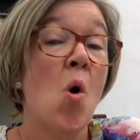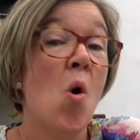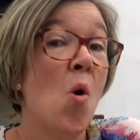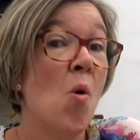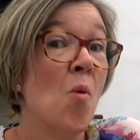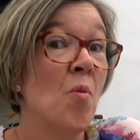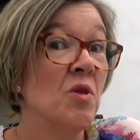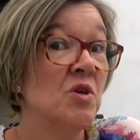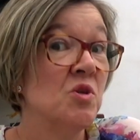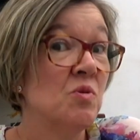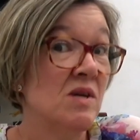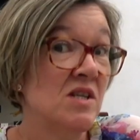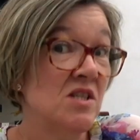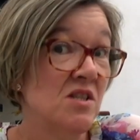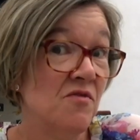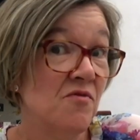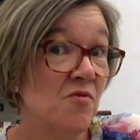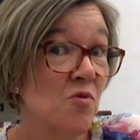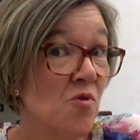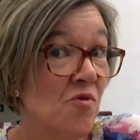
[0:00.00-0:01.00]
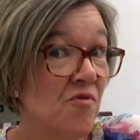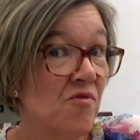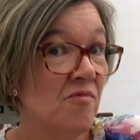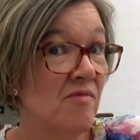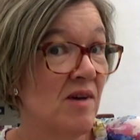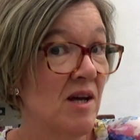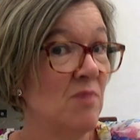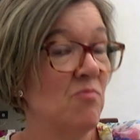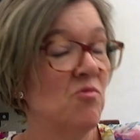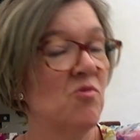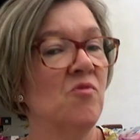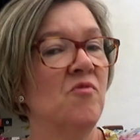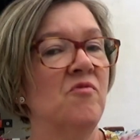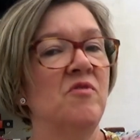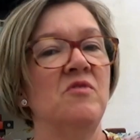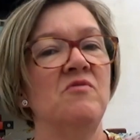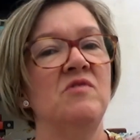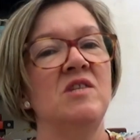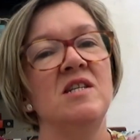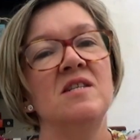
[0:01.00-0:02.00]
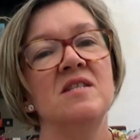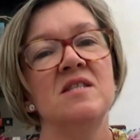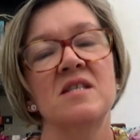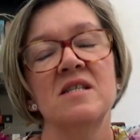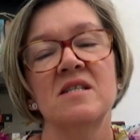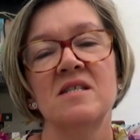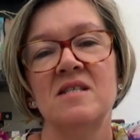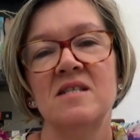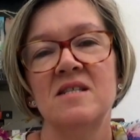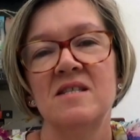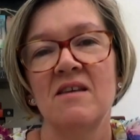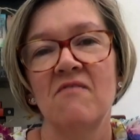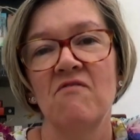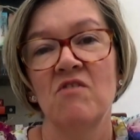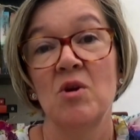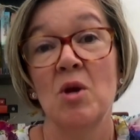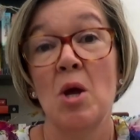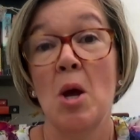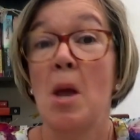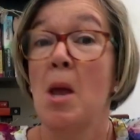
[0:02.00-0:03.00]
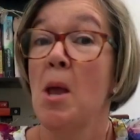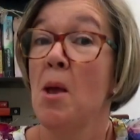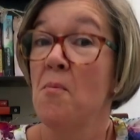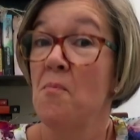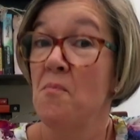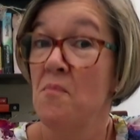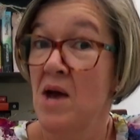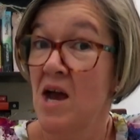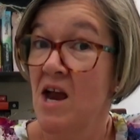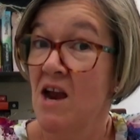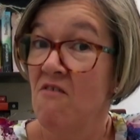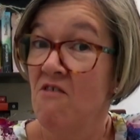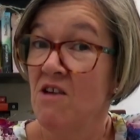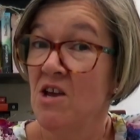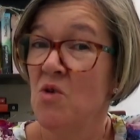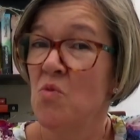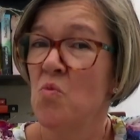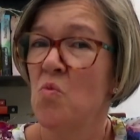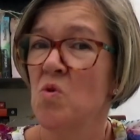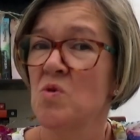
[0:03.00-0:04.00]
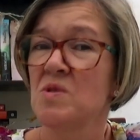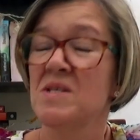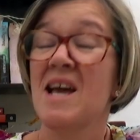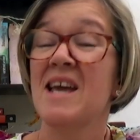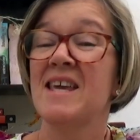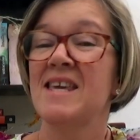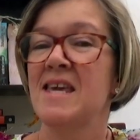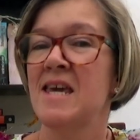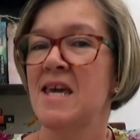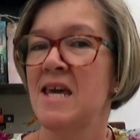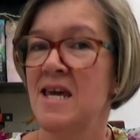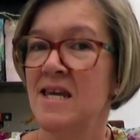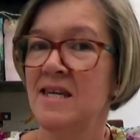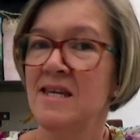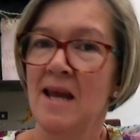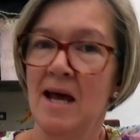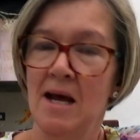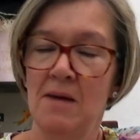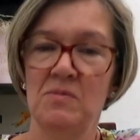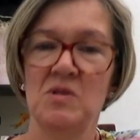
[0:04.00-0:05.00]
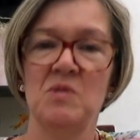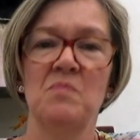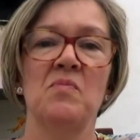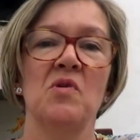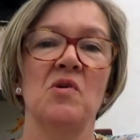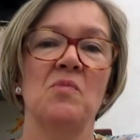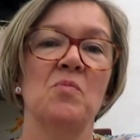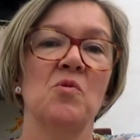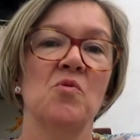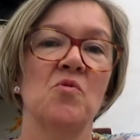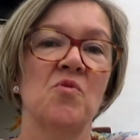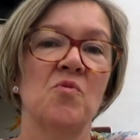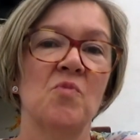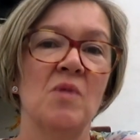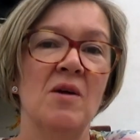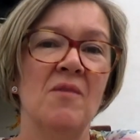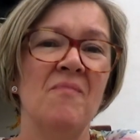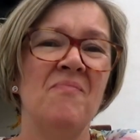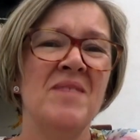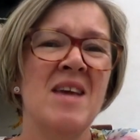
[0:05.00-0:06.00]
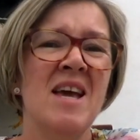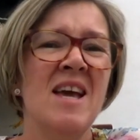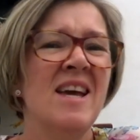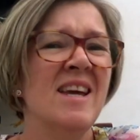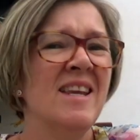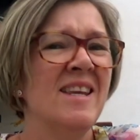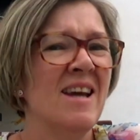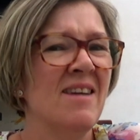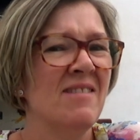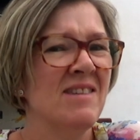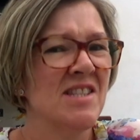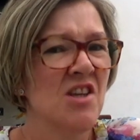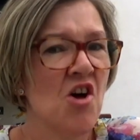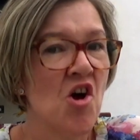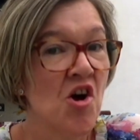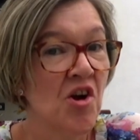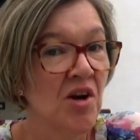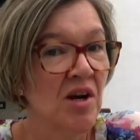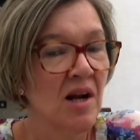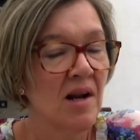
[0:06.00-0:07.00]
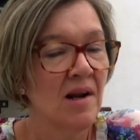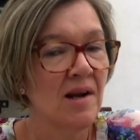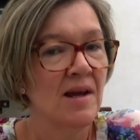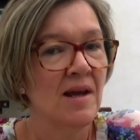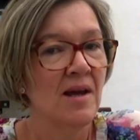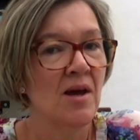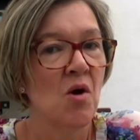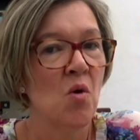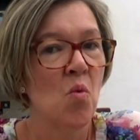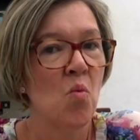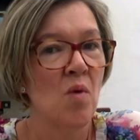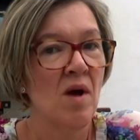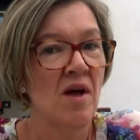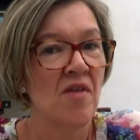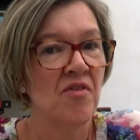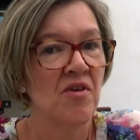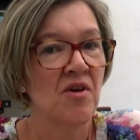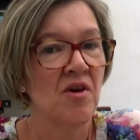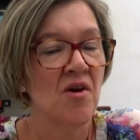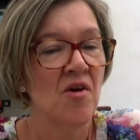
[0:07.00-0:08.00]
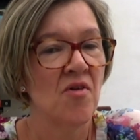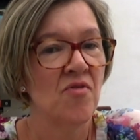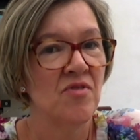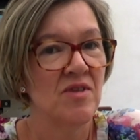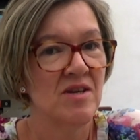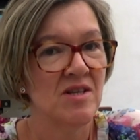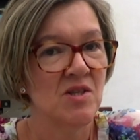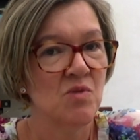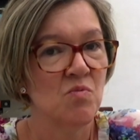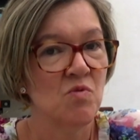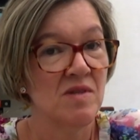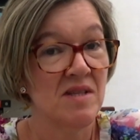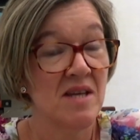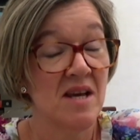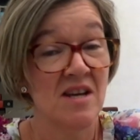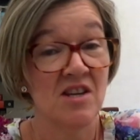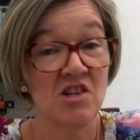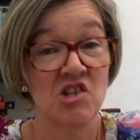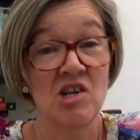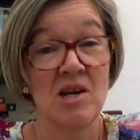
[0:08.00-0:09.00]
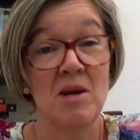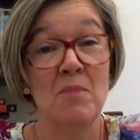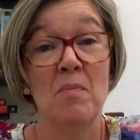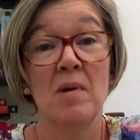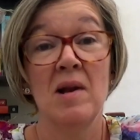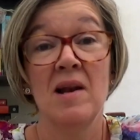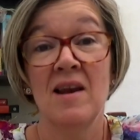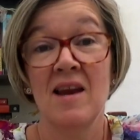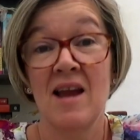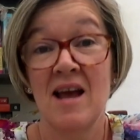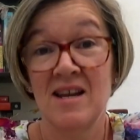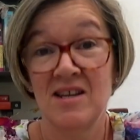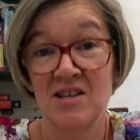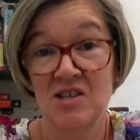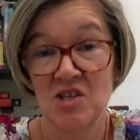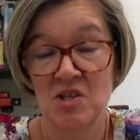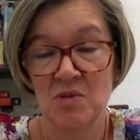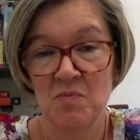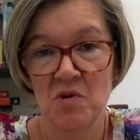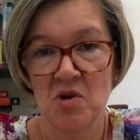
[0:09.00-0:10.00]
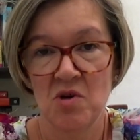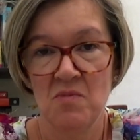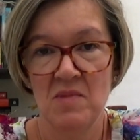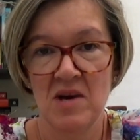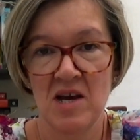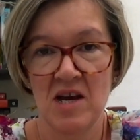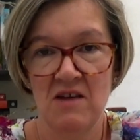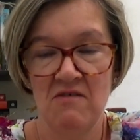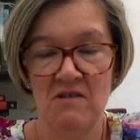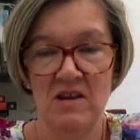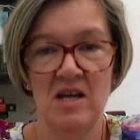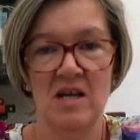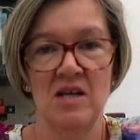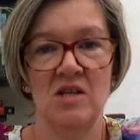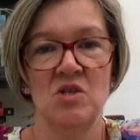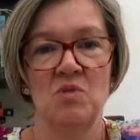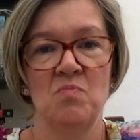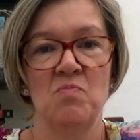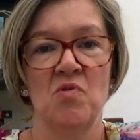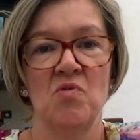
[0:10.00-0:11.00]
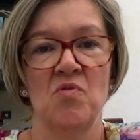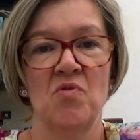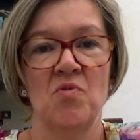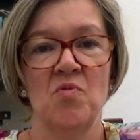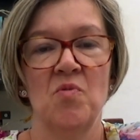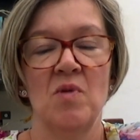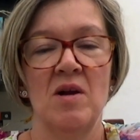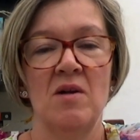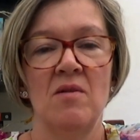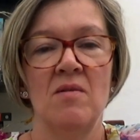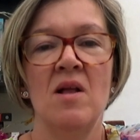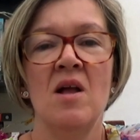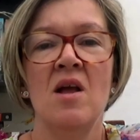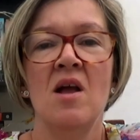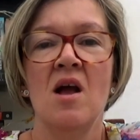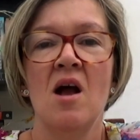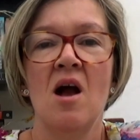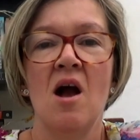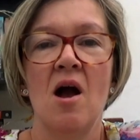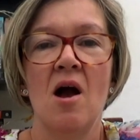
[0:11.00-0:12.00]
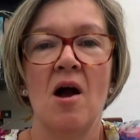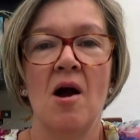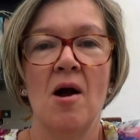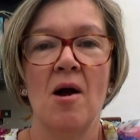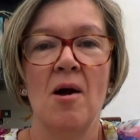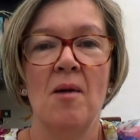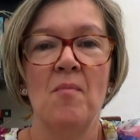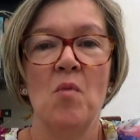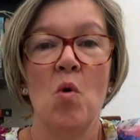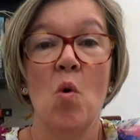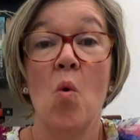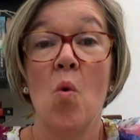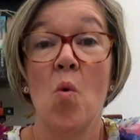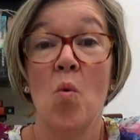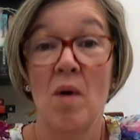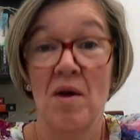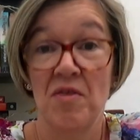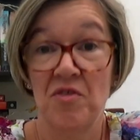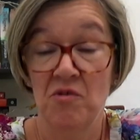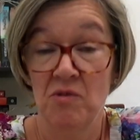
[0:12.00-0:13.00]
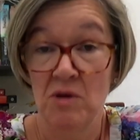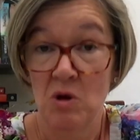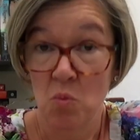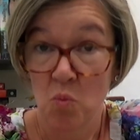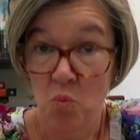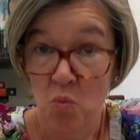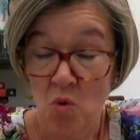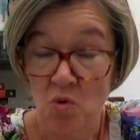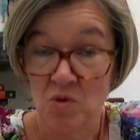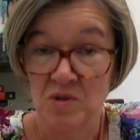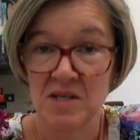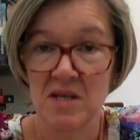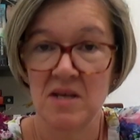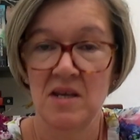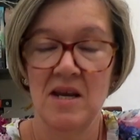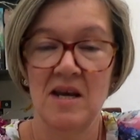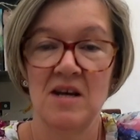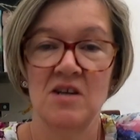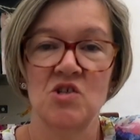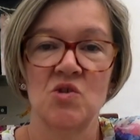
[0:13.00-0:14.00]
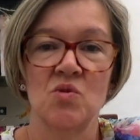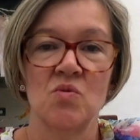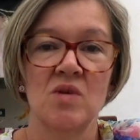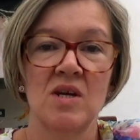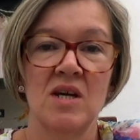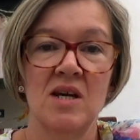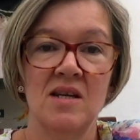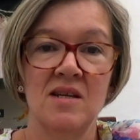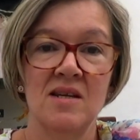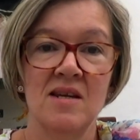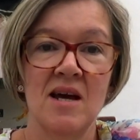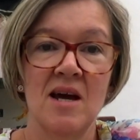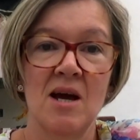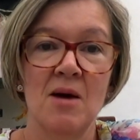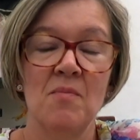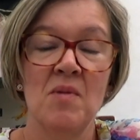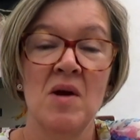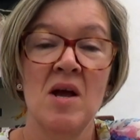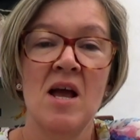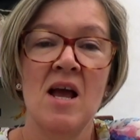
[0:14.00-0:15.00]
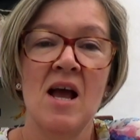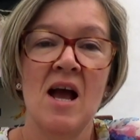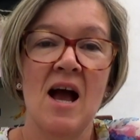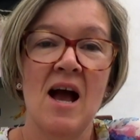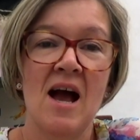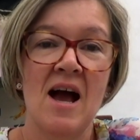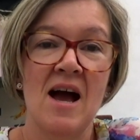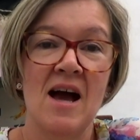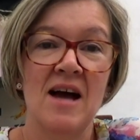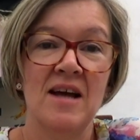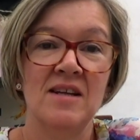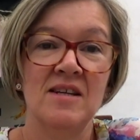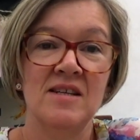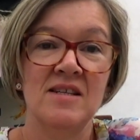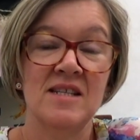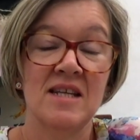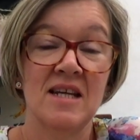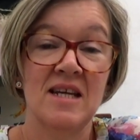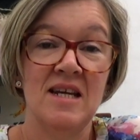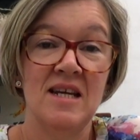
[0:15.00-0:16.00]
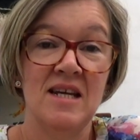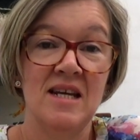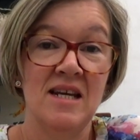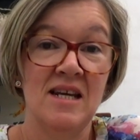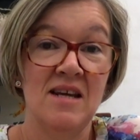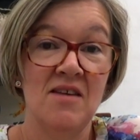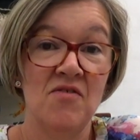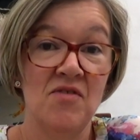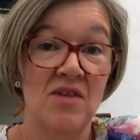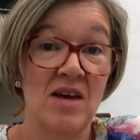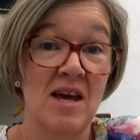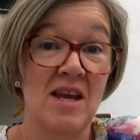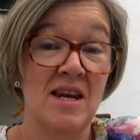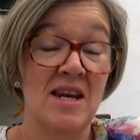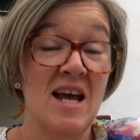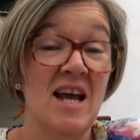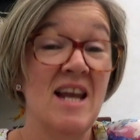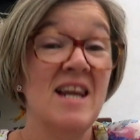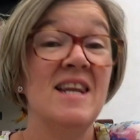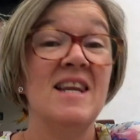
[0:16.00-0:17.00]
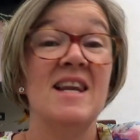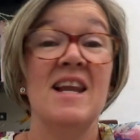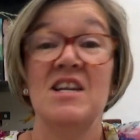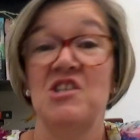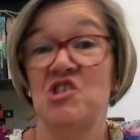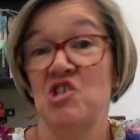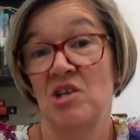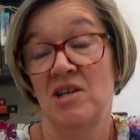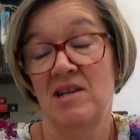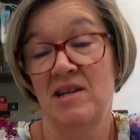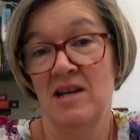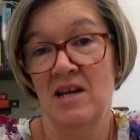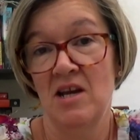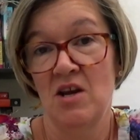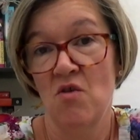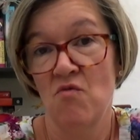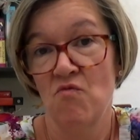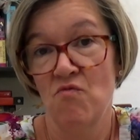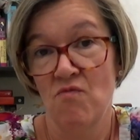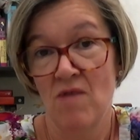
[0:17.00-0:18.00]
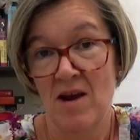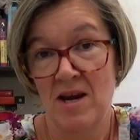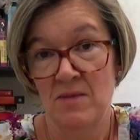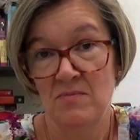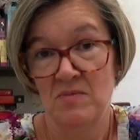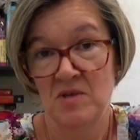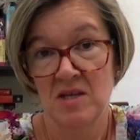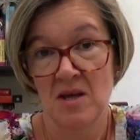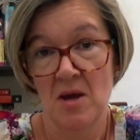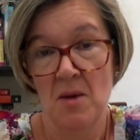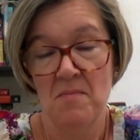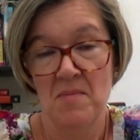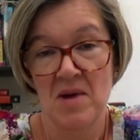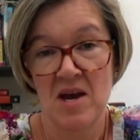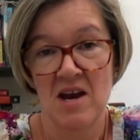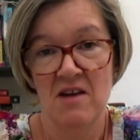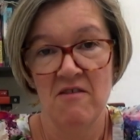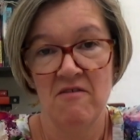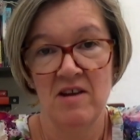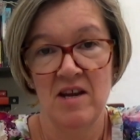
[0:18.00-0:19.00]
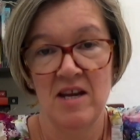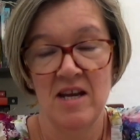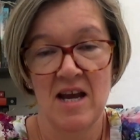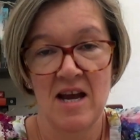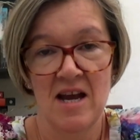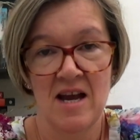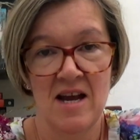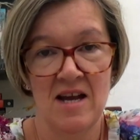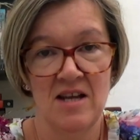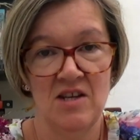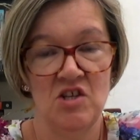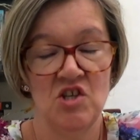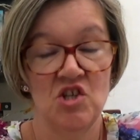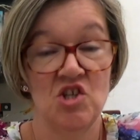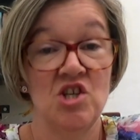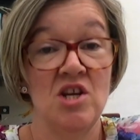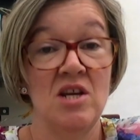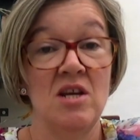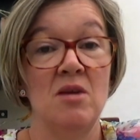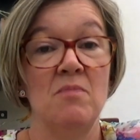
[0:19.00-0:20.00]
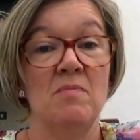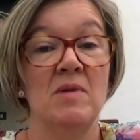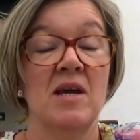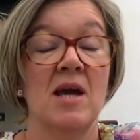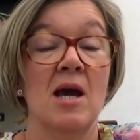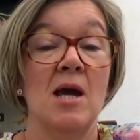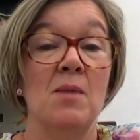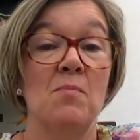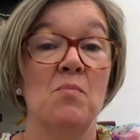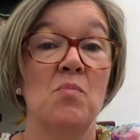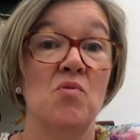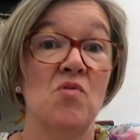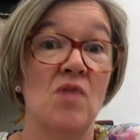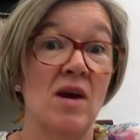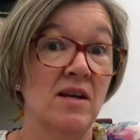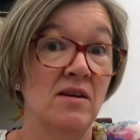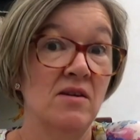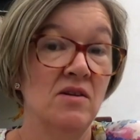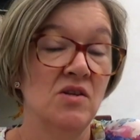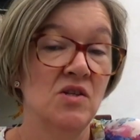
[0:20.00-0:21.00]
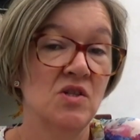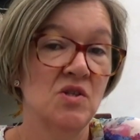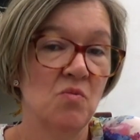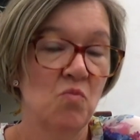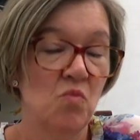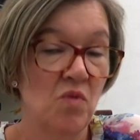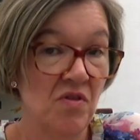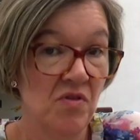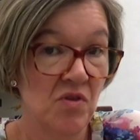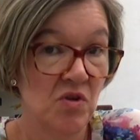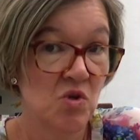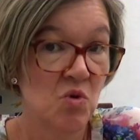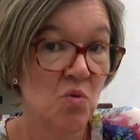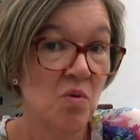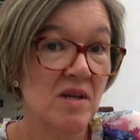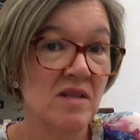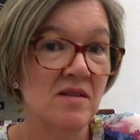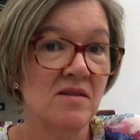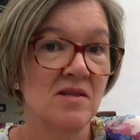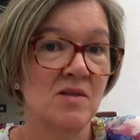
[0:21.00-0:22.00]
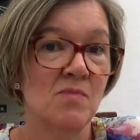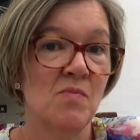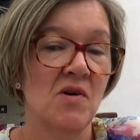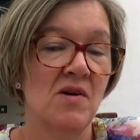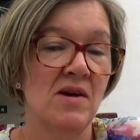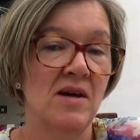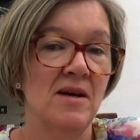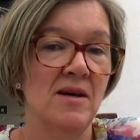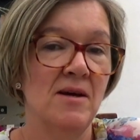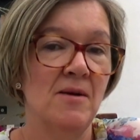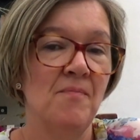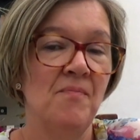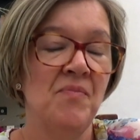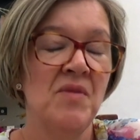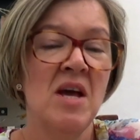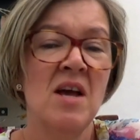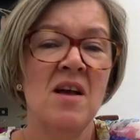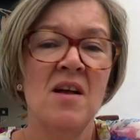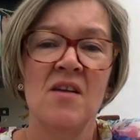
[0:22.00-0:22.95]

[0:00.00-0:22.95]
On the 24th of April 1567, Mary was kidnapped by Bothwell. Now, it's unclear whether this was actually planned by Mary and Bothwell, or whether it was an actual kidnap, and he then allegedly raped Mary and she became pregnant with twins by him.